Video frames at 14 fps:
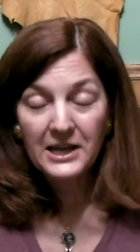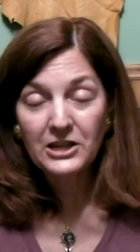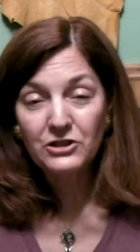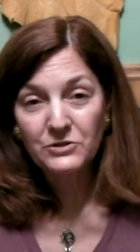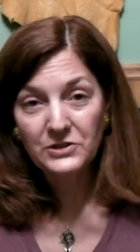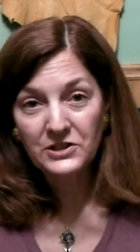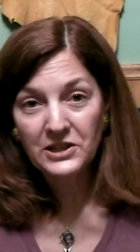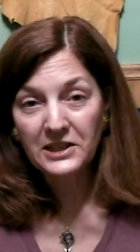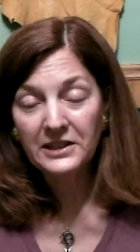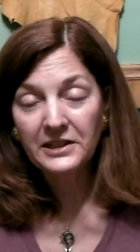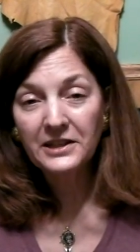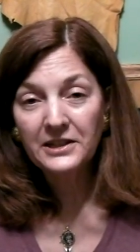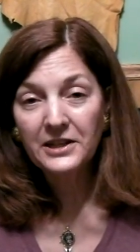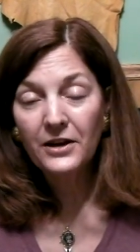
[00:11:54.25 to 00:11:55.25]

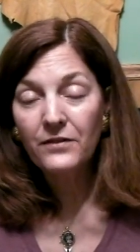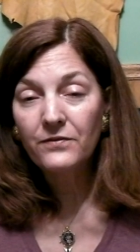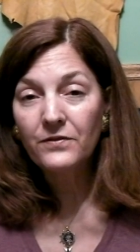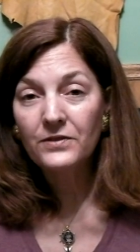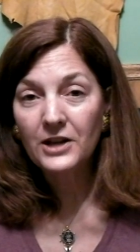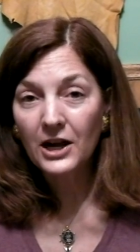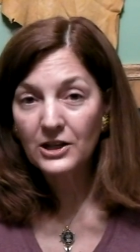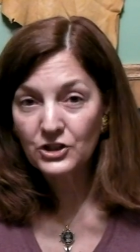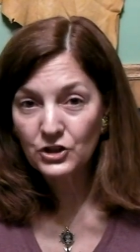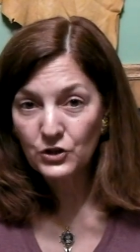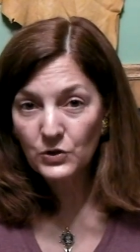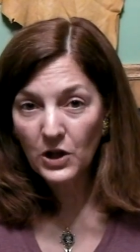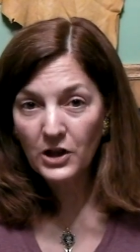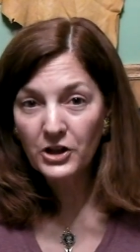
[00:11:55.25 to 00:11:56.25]
Interestingly enough, not
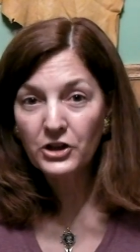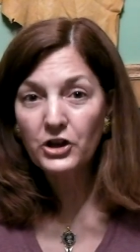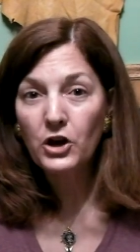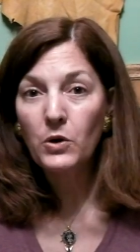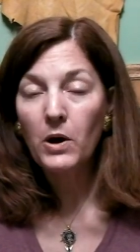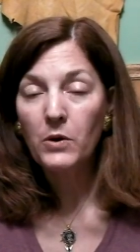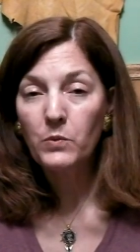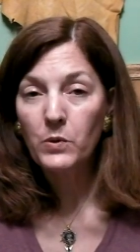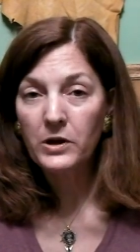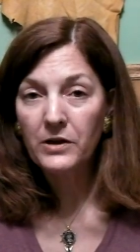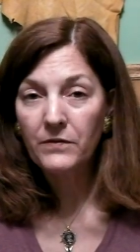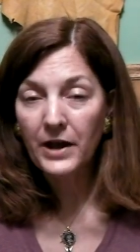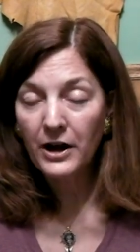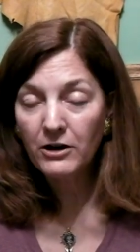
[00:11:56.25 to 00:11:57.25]
too long ago on
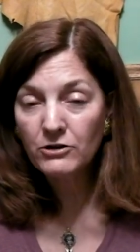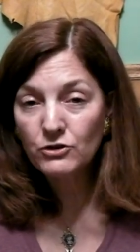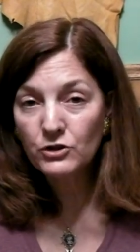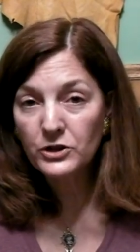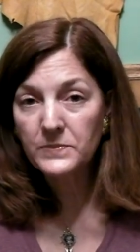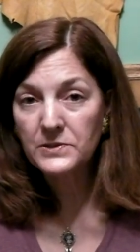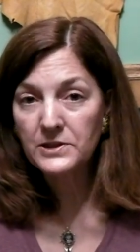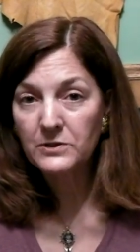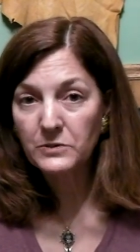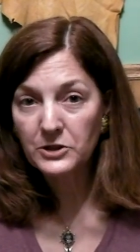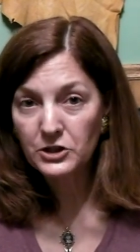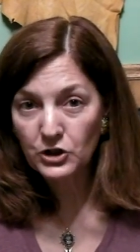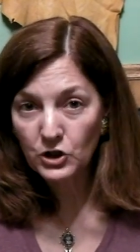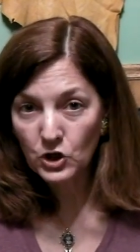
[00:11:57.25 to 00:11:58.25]
one of our trips that
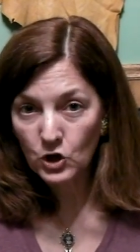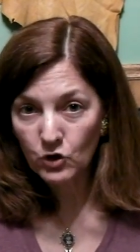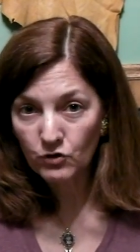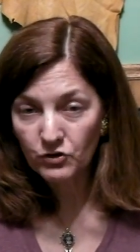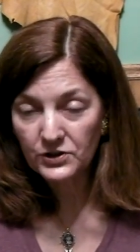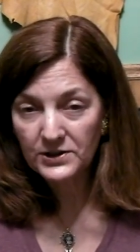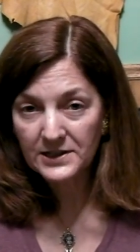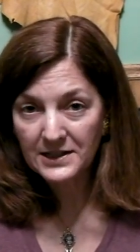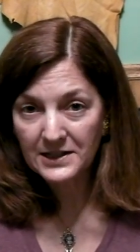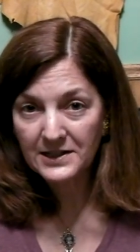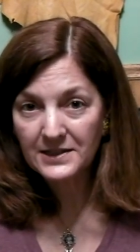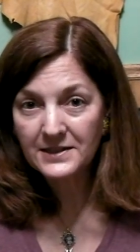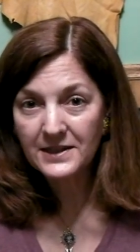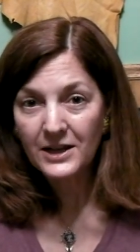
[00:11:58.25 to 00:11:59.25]
we took
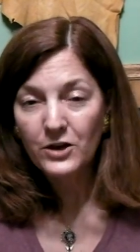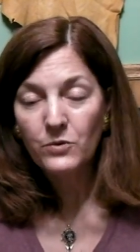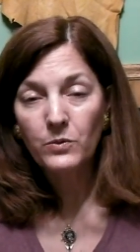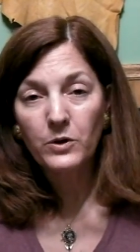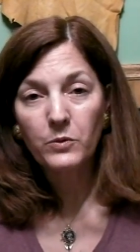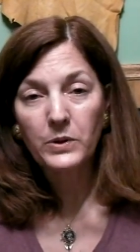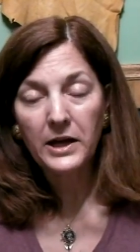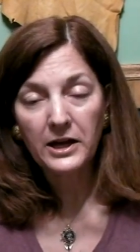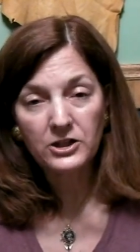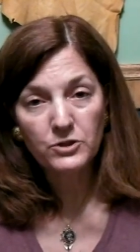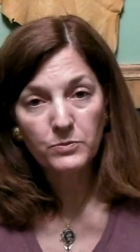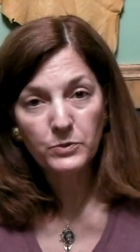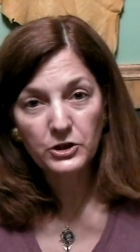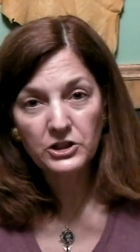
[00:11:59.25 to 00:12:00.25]
overseas, where we
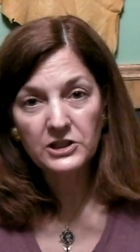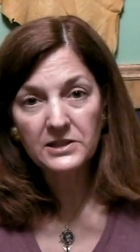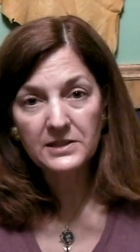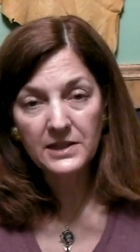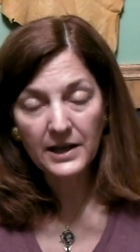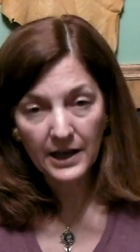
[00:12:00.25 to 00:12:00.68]
had to purchase